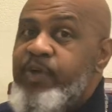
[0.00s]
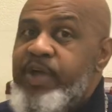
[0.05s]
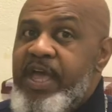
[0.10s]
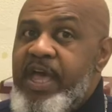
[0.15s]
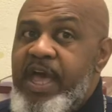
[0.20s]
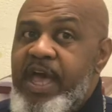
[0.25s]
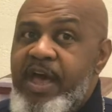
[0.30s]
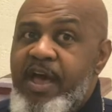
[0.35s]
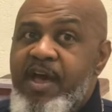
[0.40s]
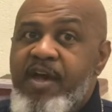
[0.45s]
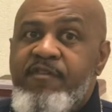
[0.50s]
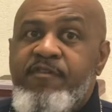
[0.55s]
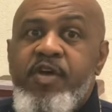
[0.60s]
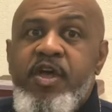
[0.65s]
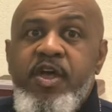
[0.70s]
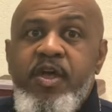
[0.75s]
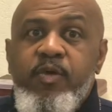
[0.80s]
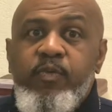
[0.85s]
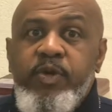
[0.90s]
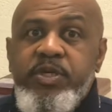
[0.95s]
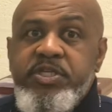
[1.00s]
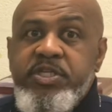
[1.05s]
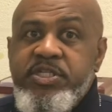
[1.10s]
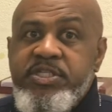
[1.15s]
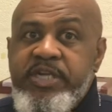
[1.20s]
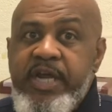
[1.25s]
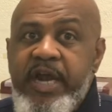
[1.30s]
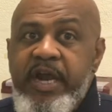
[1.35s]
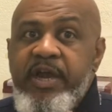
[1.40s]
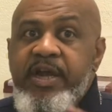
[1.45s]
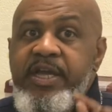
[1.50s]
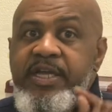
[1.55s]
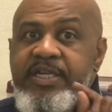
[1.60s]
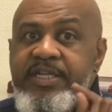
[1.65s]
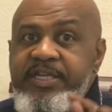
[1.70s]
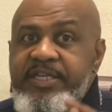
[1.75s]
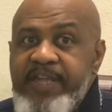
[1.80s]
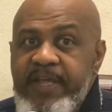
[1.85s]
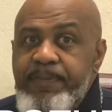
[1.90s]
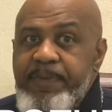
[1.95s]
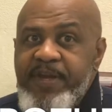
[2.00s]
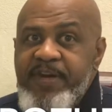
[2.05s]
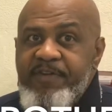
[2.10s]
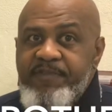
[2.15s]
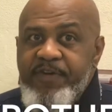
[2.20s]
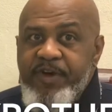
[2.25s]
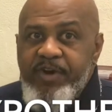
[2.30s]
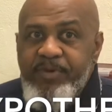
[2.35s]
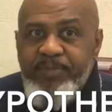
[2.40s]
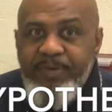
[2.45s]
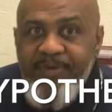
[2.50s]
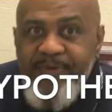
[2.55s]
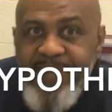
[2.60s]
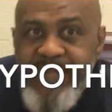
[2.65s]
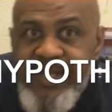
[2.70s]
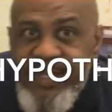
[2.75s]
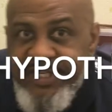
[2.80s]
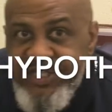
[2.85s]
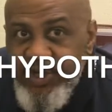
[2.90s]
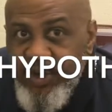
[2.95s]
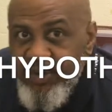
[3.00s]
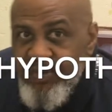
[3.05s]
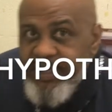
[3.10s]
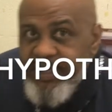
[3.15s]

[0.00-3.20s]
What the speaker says: we have, which is our dependent variable. So